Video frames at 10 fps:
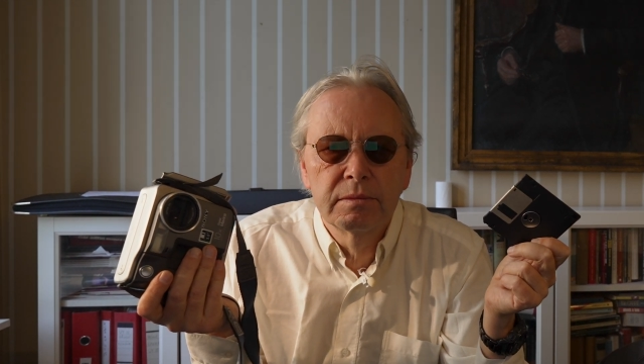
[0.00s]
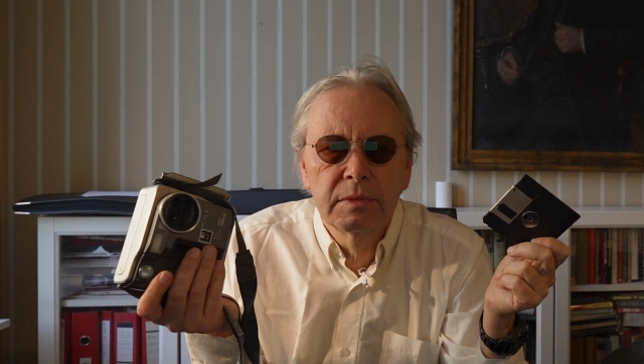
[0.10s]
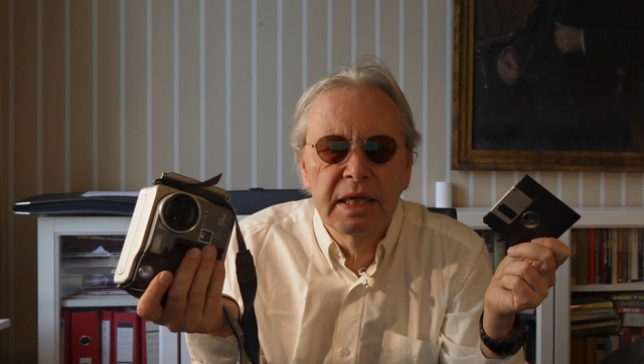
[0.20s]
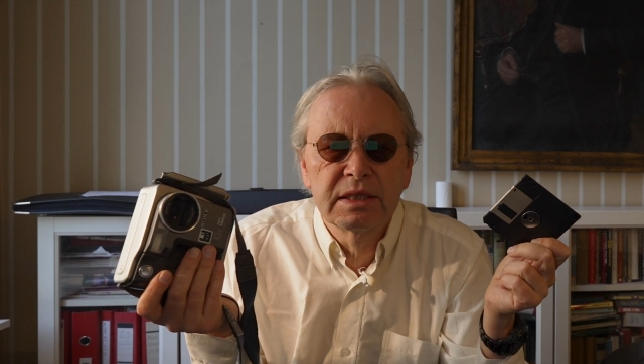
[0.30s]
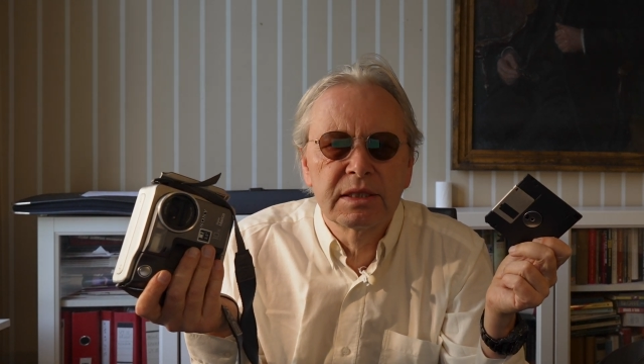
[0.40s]

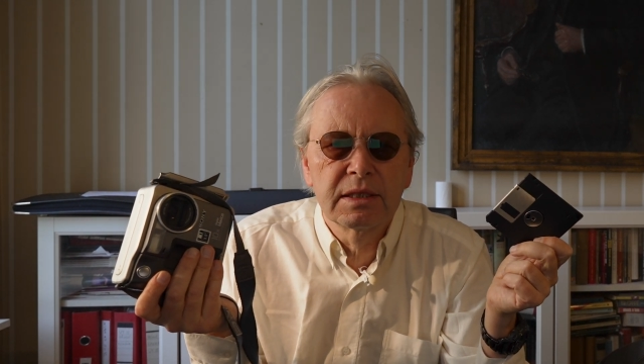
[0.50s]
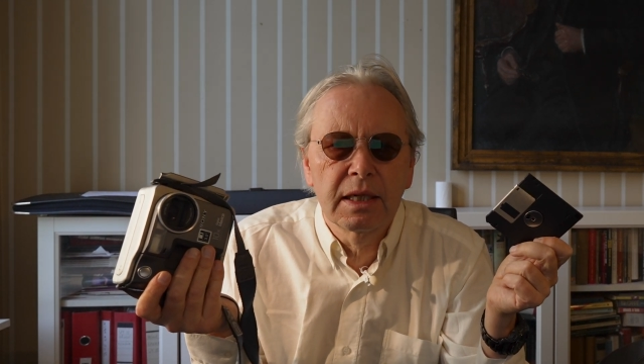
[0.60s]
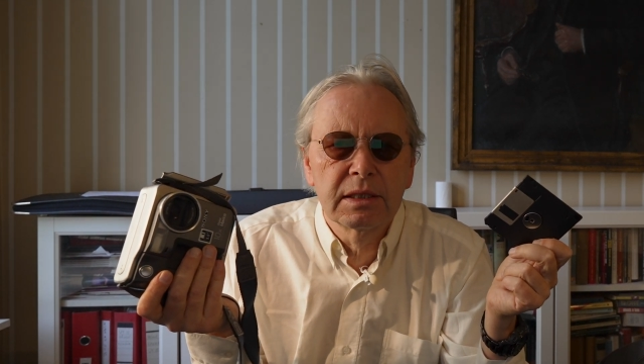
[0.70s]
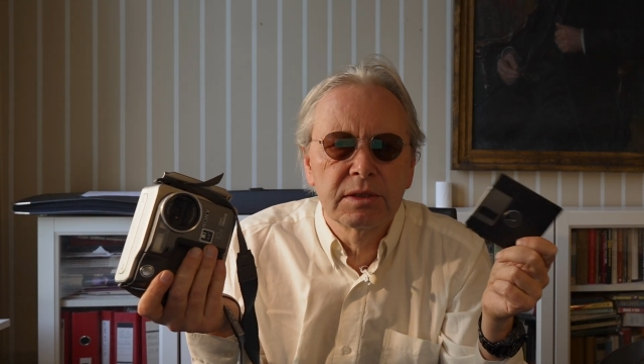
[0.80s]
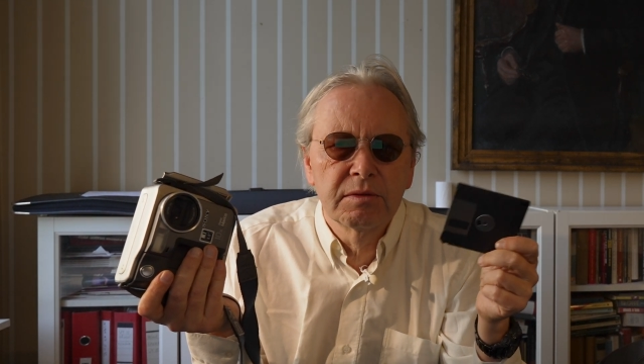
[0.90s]
had
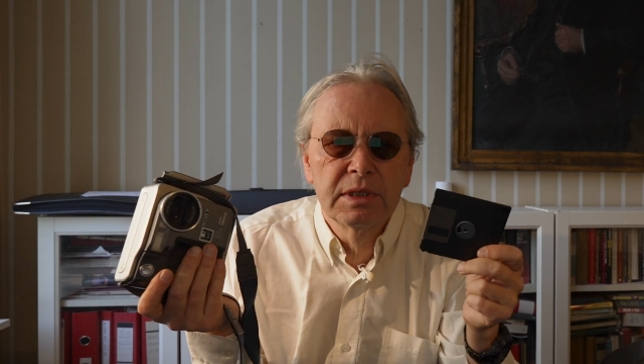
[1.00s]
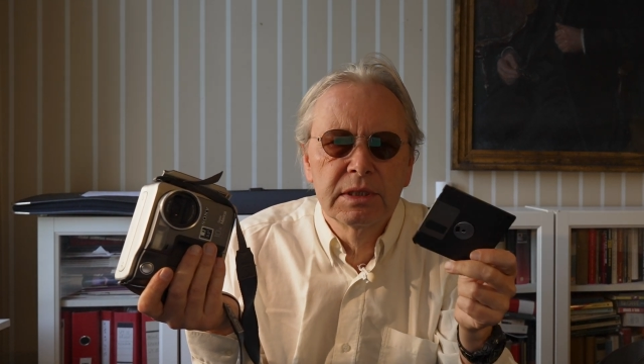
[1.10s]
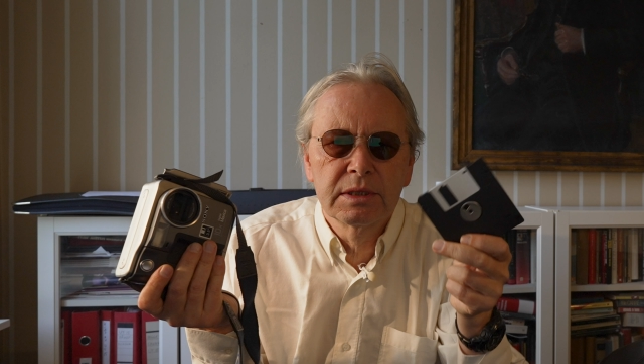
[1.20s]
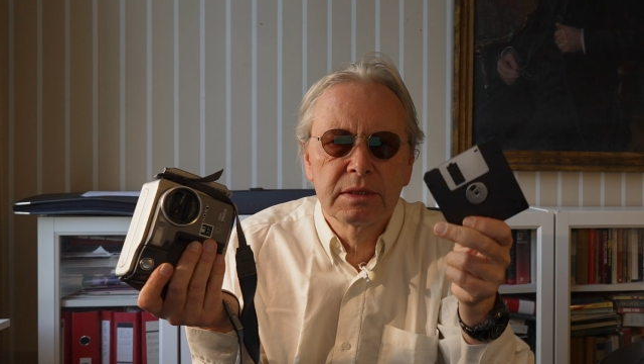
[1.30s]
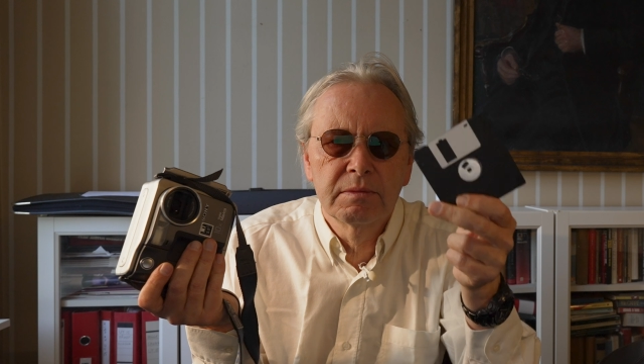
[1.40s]
stacks of
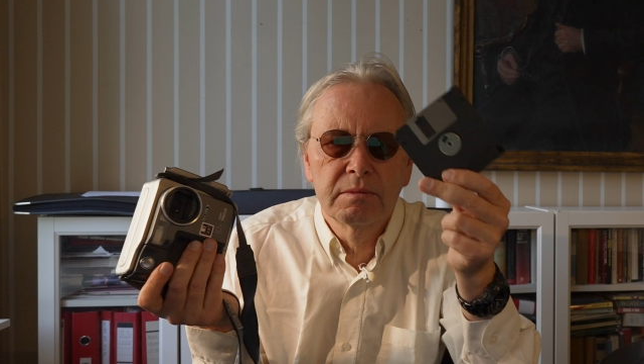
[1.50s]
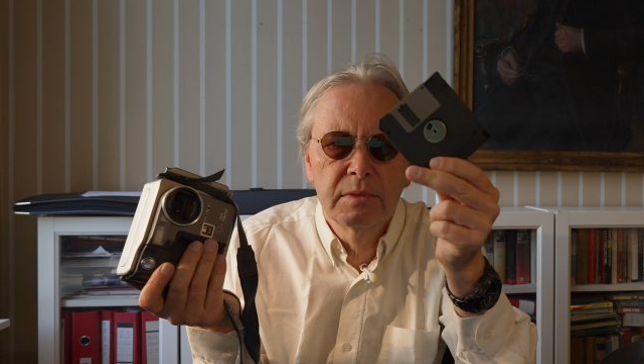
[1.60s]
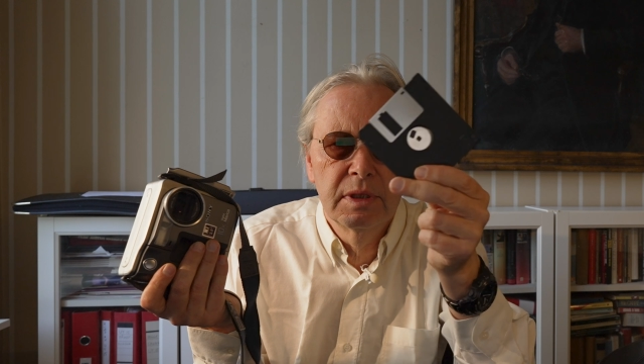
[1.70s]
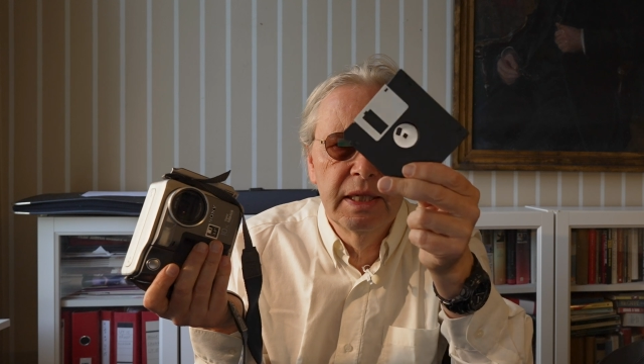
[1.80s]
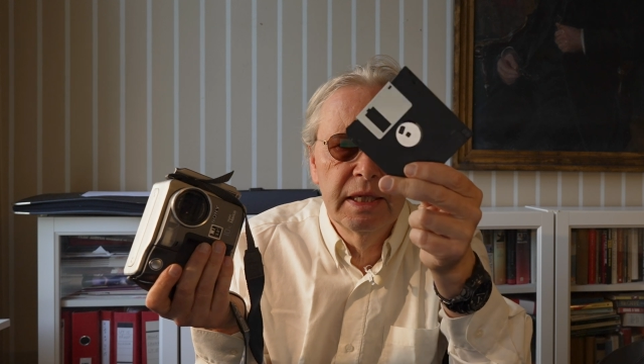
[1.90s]
these
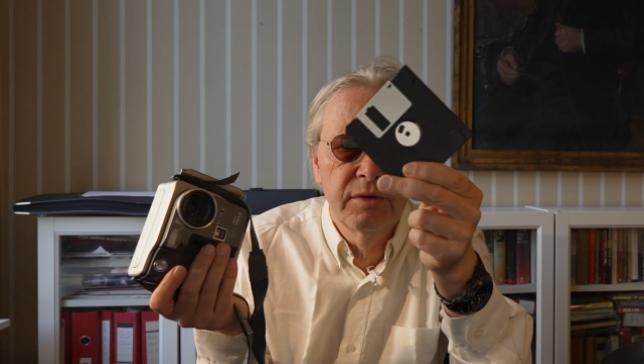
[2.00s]
laying